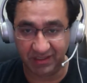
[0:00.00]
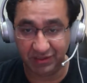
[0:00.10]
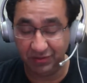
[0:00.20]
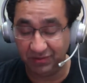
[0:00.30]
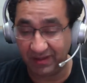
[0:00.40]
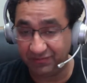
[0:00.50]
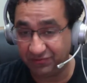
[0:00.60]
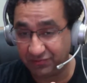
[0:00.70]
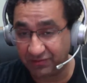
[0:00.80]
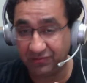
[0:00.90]
You don't have the
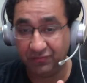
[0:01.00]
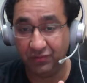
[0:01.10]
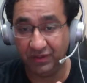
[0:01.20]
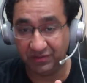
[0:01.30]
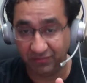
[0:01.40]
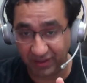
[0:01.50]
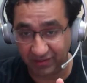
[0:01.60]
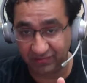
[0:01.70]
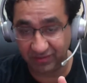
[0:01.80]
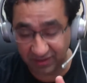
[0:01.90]
stress of going to
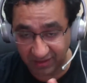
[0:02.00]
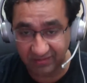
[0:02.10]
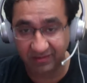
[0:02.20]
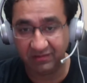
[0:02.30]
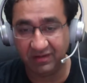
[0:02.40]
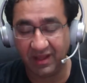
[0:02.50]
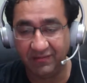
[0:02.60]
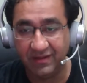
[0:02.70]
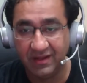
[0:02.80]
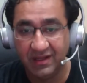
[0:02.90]
various cities. You don't have
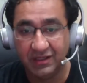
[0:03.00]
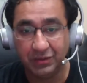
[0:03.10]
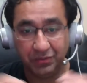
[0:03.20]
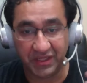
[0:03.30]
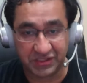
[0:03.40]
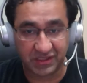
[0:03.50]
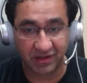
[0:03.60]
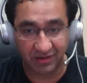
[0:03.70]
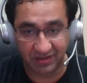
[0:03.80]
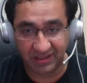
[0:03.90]
to reach
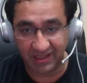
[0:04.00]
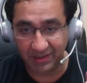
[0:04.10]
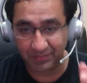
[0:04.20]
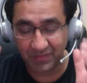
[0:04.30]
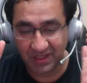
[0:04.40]
there on time.